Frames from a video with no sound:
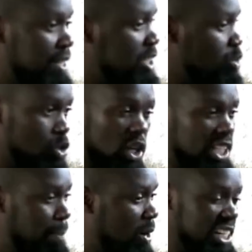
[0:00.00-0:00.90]
you talked
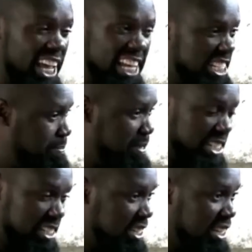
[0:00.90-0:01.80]
about LGBT?
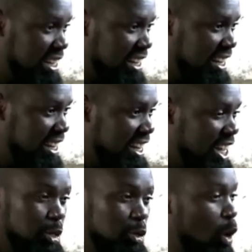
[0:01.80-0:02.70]
Do
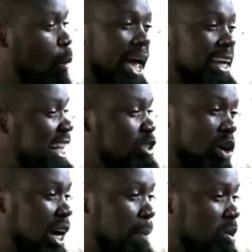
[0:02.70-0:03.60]
you know why I can't talk
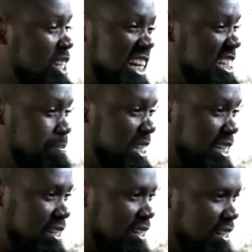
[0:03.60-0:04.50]
about LGBT?
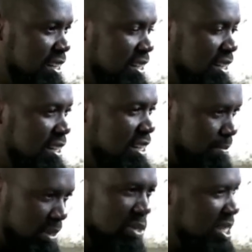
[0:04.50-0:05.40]

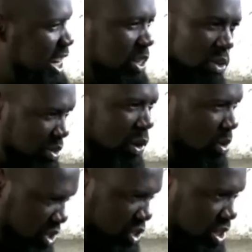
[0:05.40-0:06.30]
Because I know the
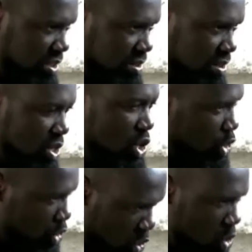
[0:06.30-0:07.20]
origin.
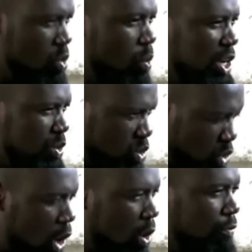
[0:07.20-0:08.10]
When you talk
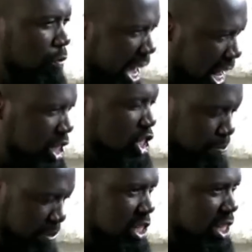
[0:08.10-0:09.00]
of
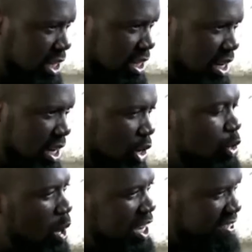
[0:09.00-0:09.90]
LGBT, you
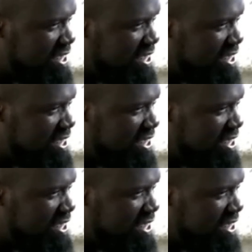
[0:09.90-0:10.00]
are seeing